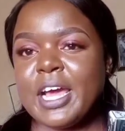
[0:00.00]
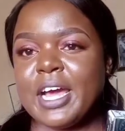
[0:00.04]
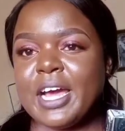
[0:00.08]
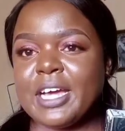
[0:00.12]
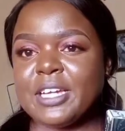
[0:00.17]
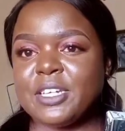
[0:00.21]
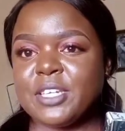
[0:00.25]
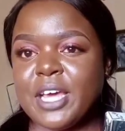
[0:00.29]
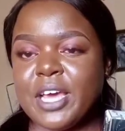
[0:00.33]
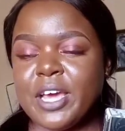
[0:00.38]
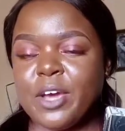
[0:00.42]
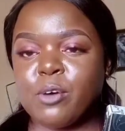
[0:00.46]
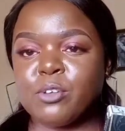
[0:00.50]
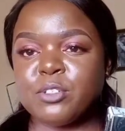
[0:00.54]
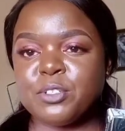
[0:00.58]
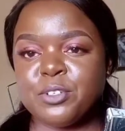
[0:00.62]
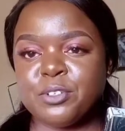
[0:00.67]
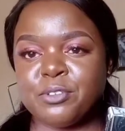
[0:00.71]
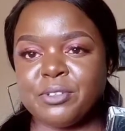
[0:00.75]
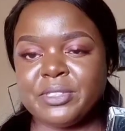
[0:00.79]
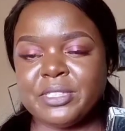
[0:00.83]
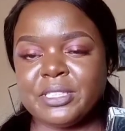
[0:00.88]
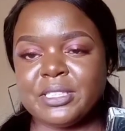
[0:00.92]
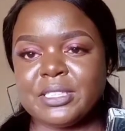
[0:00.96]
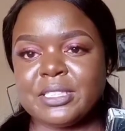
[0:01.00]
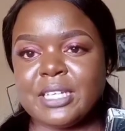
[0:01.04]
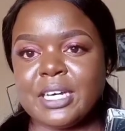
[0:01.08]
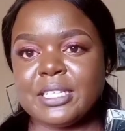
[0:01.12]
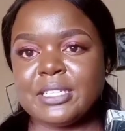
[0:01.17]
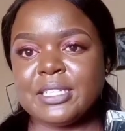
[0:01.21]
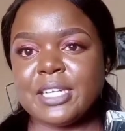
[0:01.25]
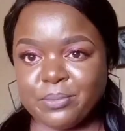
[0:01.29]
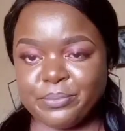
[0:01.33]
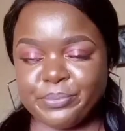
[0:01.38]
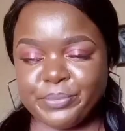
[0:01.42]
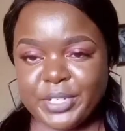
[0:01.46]
And I also noticed
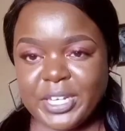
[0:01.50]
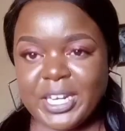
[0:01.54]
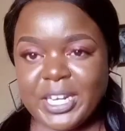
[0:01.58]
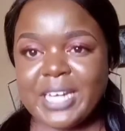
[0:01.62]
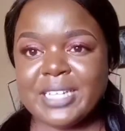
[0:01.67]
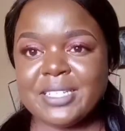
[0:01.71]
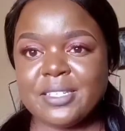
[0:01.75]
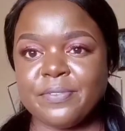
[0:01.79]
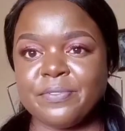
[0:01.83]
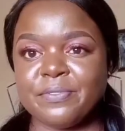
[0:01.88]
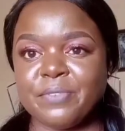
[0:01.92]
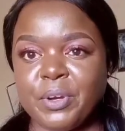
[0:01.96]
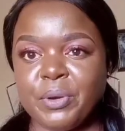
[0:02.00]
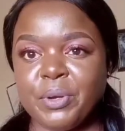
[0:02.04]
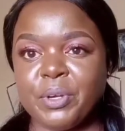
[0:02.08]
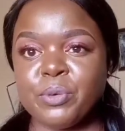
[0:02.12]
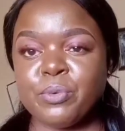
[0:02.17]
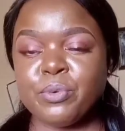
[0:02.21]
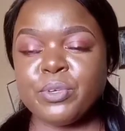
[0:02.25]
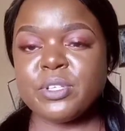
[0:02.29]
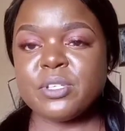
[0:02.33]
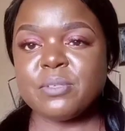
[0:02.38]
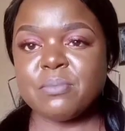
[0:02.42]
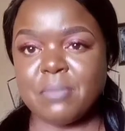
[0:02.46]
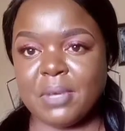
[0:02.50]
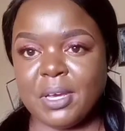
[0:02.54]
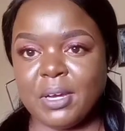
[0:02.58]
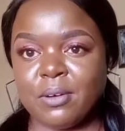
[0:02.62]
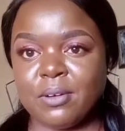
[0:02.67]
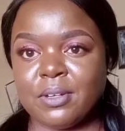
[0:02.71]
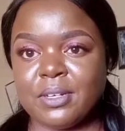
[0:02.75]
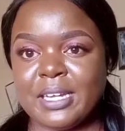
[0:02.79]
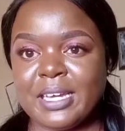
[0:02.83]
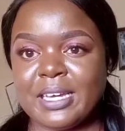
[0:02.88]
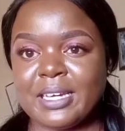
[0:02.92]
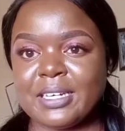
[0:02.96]
that it has a very good
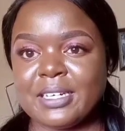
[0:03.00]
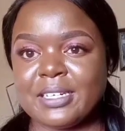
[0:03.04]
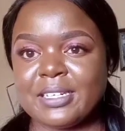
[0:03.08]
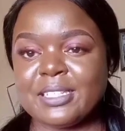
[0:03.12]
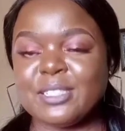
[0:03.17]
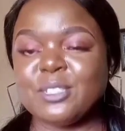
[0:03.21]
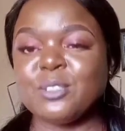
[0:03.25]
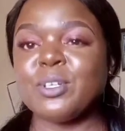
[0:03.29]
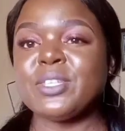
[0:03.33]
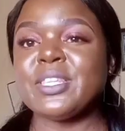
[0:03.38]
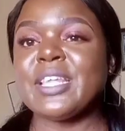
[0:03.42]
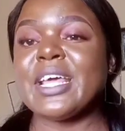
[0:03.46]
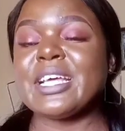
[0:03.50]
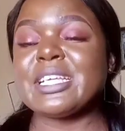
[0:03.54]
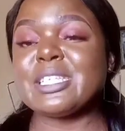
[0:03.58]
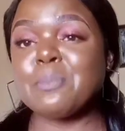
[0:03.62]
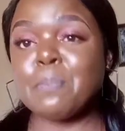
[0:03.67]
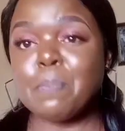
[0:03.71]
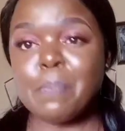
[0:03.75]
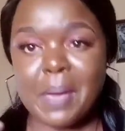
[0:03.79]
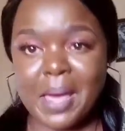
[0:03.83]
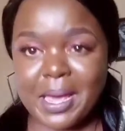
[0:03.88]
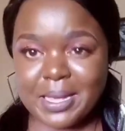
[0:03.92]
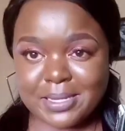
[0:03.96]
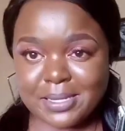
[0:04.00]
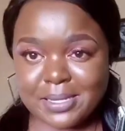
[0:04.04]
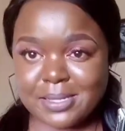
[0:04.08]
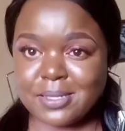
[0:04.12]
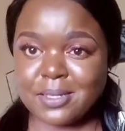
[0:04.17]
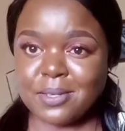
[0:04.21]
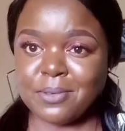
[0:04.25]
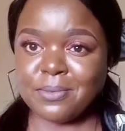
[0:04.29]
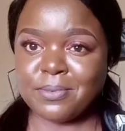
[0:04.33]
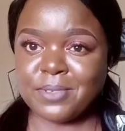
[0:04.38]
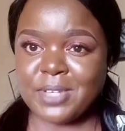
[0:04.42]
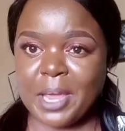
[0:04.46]
smell. Like, it's not the
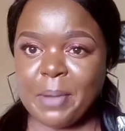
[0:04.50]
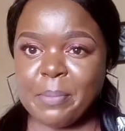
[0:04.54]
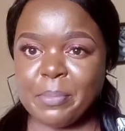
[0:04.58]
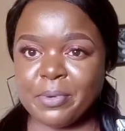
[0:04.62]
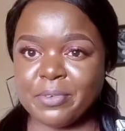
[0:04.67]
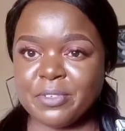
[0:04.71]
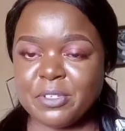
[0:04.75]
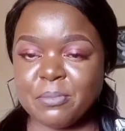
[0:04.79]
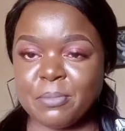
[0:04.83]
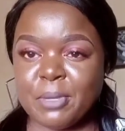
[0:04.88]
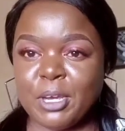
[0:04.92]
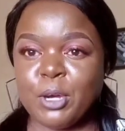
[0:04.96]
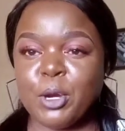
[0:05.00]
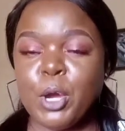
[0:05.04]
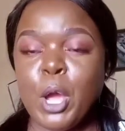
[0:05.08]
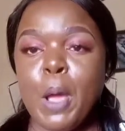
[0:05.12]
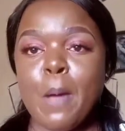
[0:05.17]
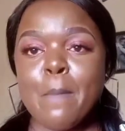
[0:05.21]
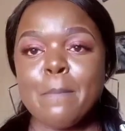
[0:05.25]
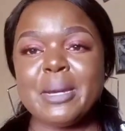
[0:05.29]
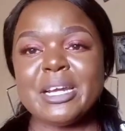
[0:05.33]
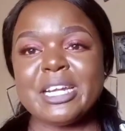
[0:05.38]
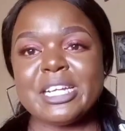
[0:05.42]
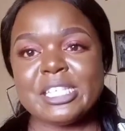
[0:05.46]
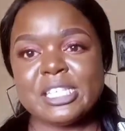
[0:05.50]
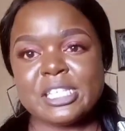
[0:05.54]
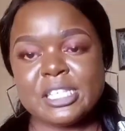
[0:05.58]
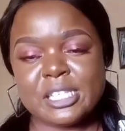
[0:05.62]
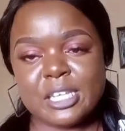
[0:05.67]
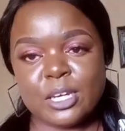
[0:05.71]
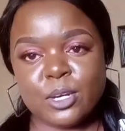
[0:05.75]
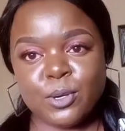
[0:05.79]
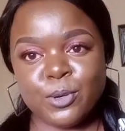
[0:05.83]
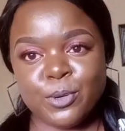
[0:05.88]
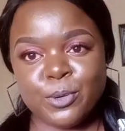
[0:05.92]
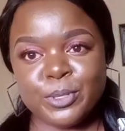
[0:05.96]
expensive type of smell, but it is
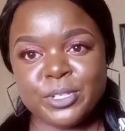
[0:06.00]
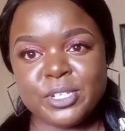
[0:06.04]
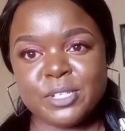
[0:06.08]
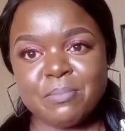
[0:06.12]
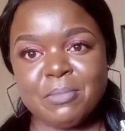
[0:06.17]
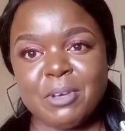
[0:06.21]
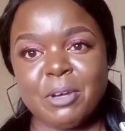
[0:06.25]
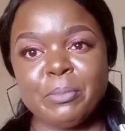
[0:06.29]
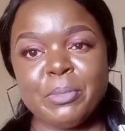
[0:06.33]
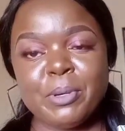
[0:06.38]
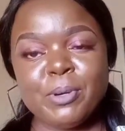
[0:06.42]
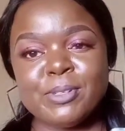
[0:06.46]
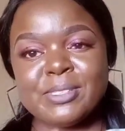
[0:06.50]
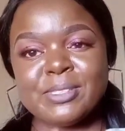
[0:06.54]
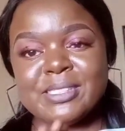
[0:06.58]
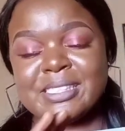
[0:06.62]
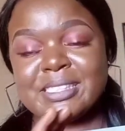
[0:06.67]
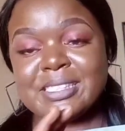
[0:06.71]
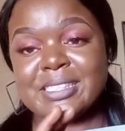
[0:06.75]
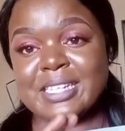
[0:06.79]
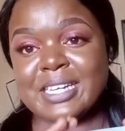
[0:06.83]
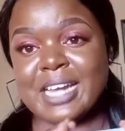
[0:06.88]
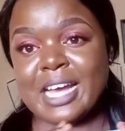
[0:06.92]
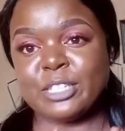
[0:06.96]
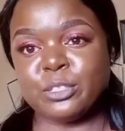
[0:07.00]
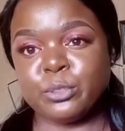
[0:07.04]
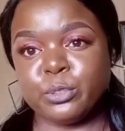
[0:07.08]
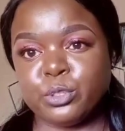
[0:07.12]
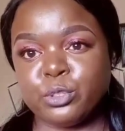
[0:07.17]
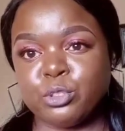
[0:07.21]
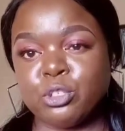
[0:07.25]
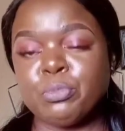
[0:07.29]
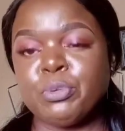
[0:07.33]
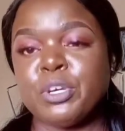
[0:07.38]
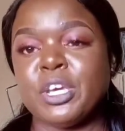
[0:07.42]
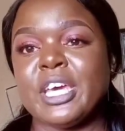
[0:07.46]
a good smell because it's a natural
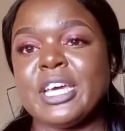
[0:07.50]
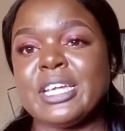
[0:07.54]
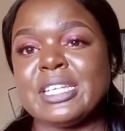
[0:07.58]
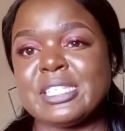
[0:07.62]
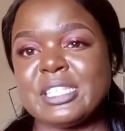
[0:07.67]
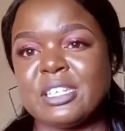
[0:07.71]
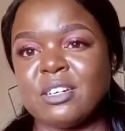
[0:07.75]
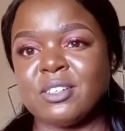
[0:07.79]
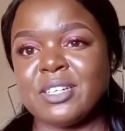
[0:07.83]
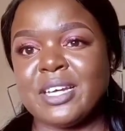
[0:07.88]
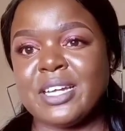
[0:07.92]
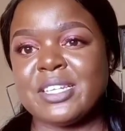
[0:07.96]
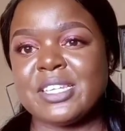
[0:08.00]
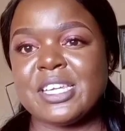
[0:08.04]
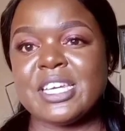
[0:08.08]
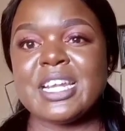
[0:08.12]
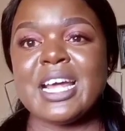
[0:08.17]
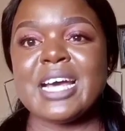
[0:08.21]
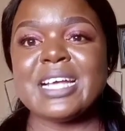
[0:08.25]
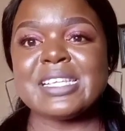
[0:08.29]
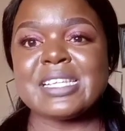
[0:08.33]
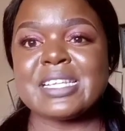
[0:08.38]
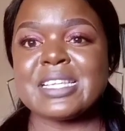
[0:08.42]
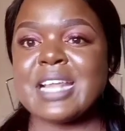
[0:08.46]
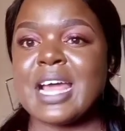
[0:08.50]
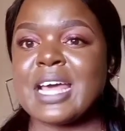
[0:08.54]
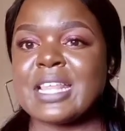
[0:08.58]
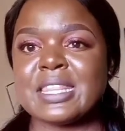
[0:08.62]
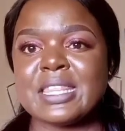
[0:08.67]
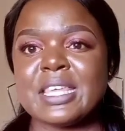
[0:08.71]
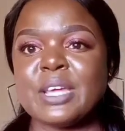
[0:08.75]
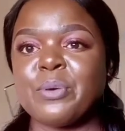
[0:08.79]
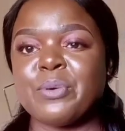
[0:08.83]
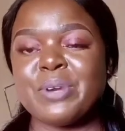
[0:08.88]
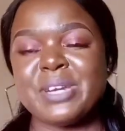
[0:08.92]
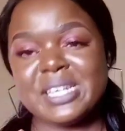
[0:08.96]
soap. You can tell that it has
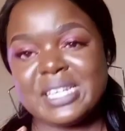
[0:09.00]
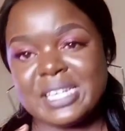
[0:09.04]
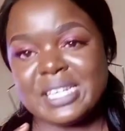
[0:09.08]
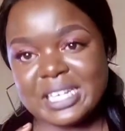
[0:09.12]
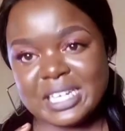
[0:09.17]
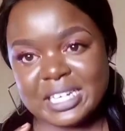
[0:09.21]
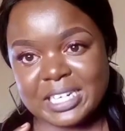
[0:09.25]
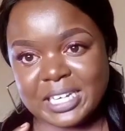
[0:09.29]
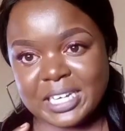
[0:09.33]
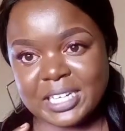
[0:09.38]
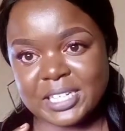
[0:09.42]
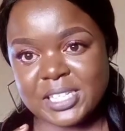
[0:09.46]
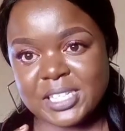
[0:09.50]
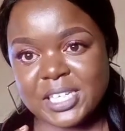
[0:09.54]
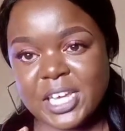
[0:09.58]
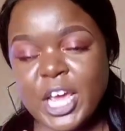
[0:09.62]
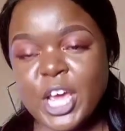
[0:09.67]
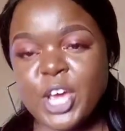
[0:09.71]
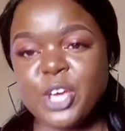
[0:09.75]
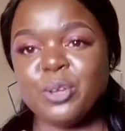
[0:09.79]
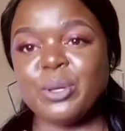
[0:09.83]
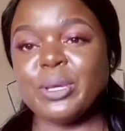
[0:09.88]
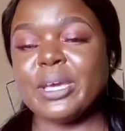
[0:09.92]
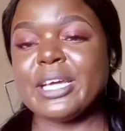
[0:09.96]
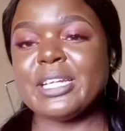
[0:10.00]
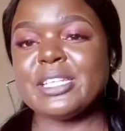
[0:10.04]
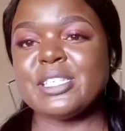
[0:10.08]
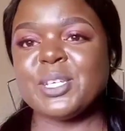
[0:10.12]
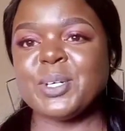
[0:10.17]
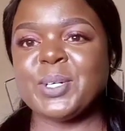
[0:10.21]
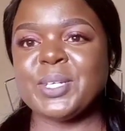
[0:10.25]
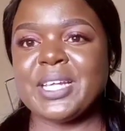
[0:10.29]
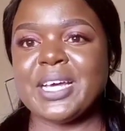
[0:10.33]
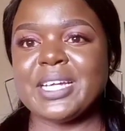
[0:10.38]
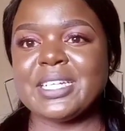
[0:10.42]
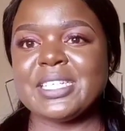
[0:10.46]
nothing really in it. You can
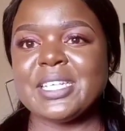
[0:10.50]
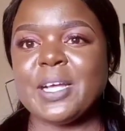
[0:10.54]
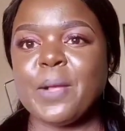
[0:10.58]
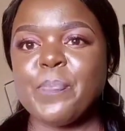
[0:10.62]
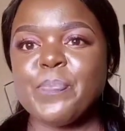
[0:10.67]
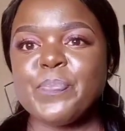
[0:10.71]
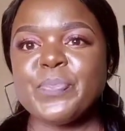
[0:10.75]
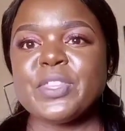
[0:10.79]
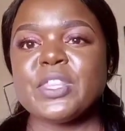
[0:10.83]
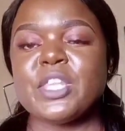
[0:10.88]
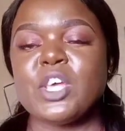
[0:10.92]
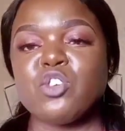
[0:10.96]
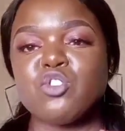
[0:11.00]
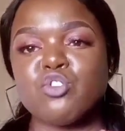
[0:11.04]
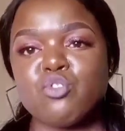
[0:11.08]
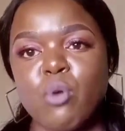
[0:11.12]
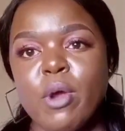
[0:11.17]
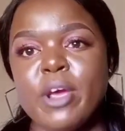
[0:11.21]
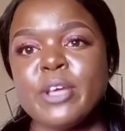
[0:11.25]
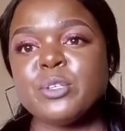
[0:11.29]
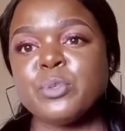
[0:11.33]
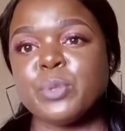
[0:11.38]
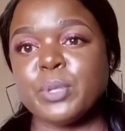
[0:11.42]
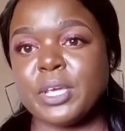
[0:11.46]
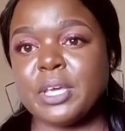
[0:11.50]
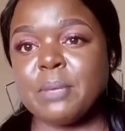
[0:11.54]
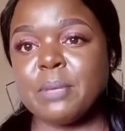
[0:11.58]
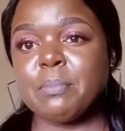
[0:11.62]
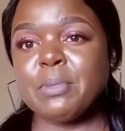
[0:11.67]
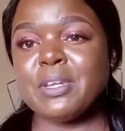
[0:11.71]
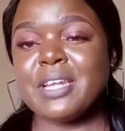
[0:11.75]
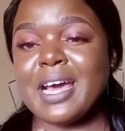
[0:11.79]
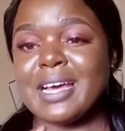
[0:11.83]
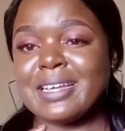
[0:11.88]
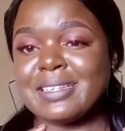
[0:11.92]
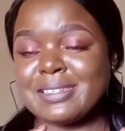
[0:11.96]
tell that they try to keep
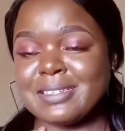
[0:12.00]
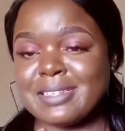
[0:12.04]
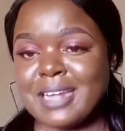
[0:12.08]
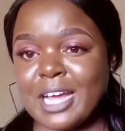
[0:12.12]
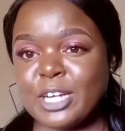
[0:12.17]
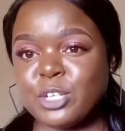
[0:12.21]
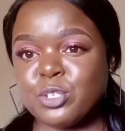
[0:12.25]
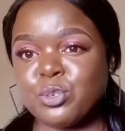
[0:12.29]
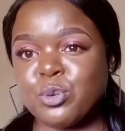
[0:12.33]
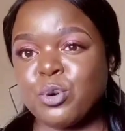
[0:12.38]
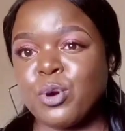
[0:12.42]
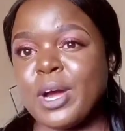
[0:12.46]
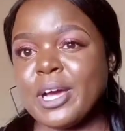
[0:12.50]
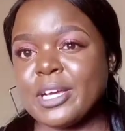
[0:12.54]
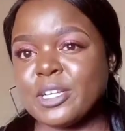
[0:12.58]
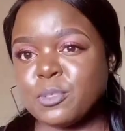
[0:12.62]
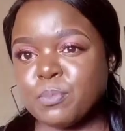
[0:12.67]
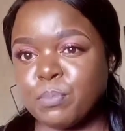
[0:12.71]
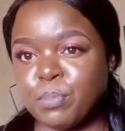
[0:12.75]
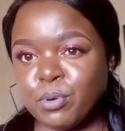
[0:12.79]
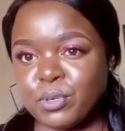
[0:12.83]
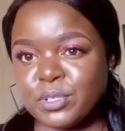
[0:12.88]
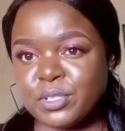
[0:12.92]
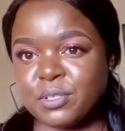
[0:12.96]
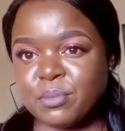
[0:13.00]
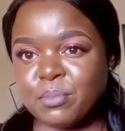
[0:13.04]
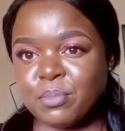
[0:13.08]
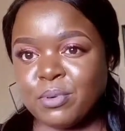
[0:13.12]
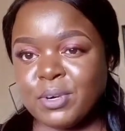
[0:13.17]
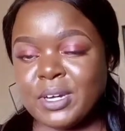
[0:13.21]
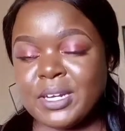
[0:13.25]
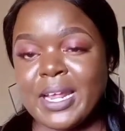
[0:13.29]
it as natural as possible.